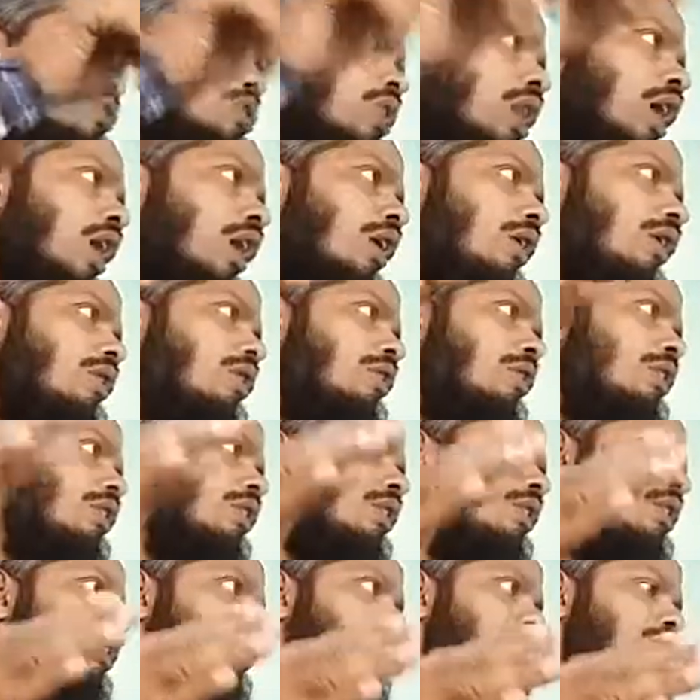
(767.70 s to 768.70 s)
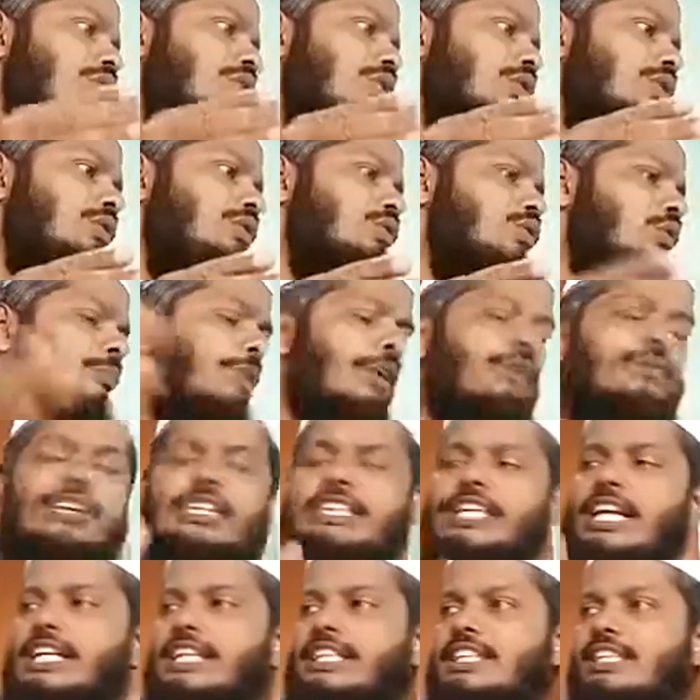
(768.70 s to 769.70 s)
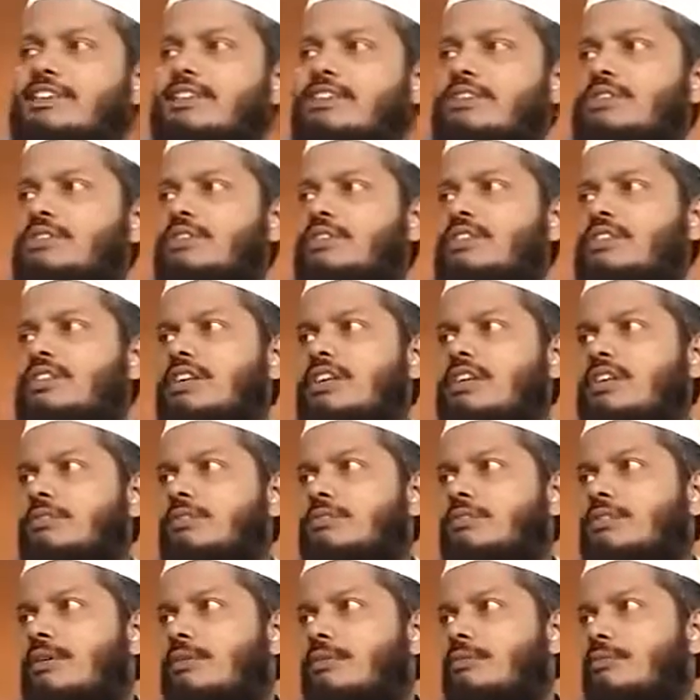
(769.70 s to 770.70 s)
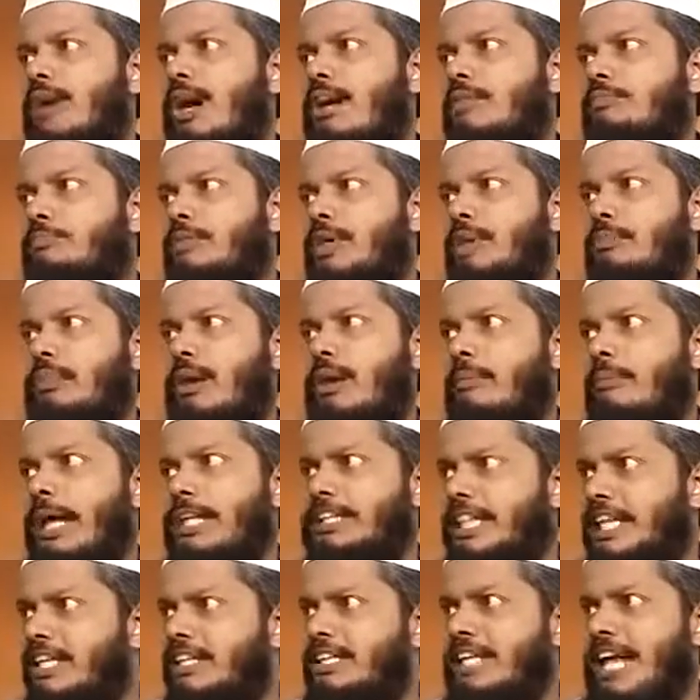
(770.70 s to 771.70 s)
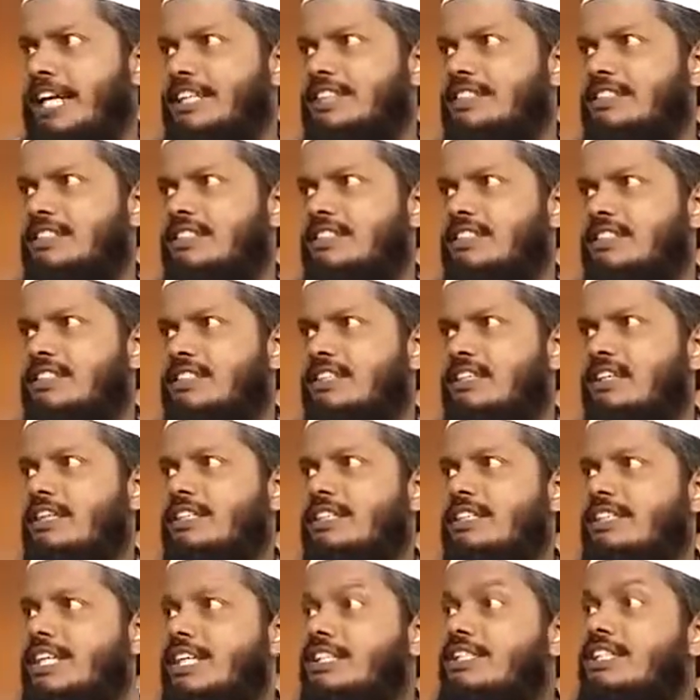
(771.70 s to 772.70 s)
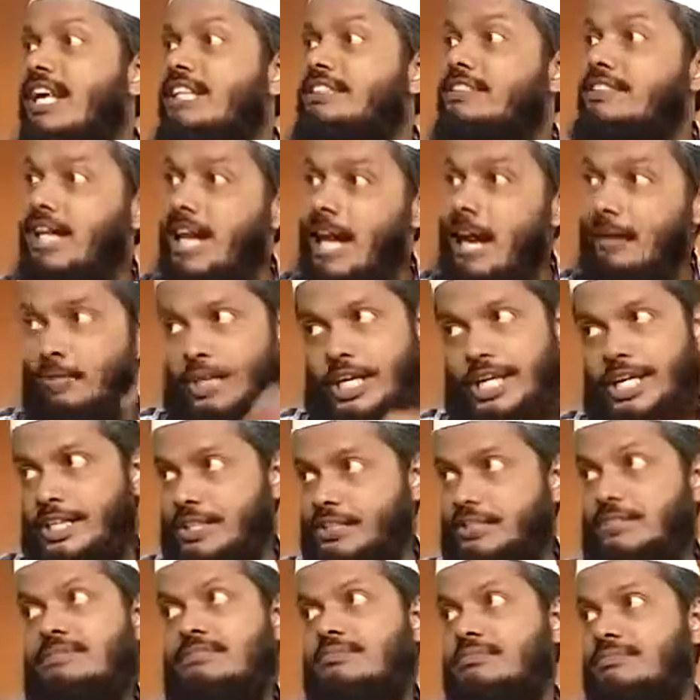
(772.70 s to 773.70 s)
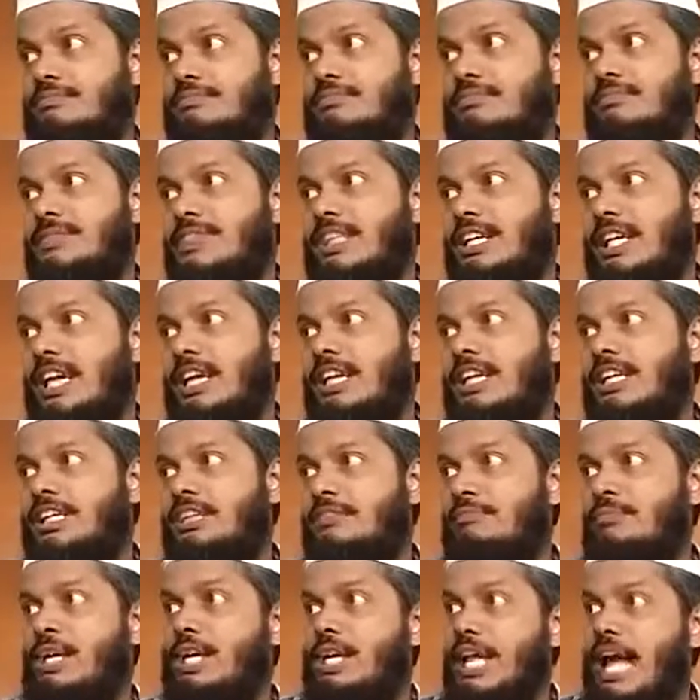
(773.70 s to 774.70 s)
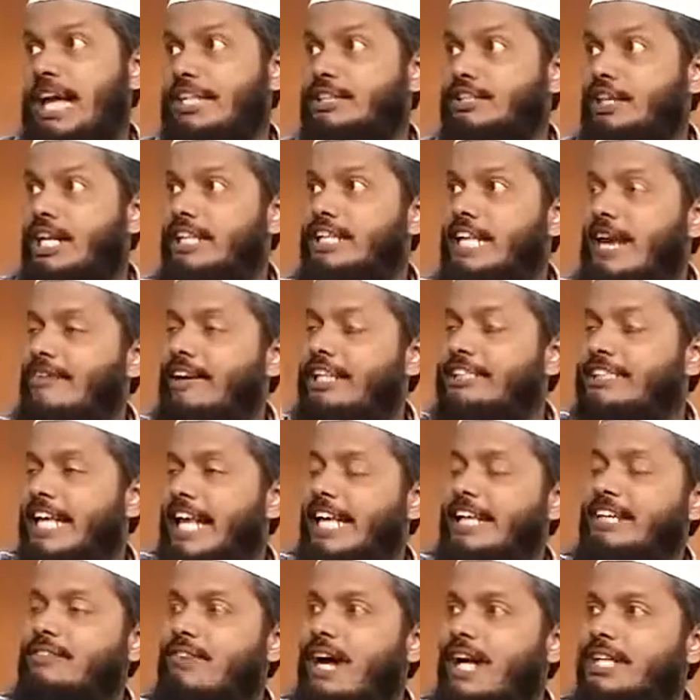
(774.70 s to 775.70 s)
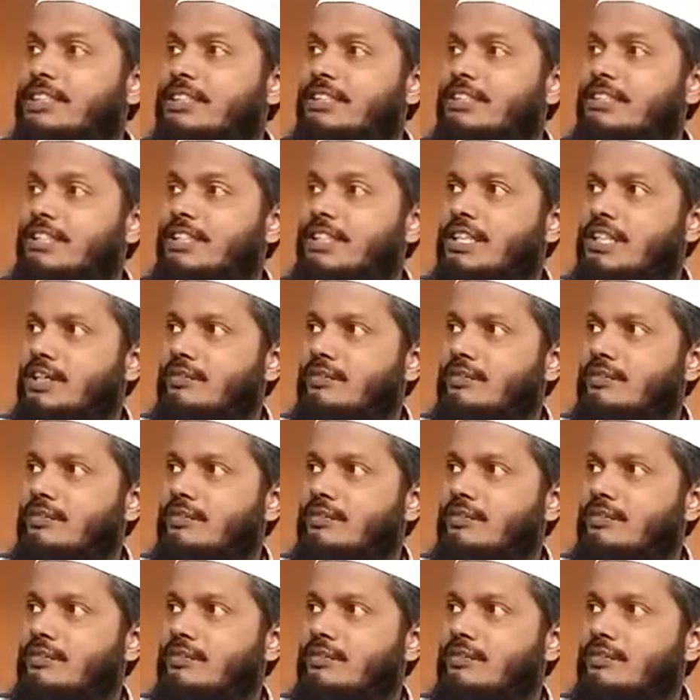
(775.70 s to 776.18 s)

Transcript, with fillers: So superficially, people may think that it is Assalamu alaikum. But actually they were saying what?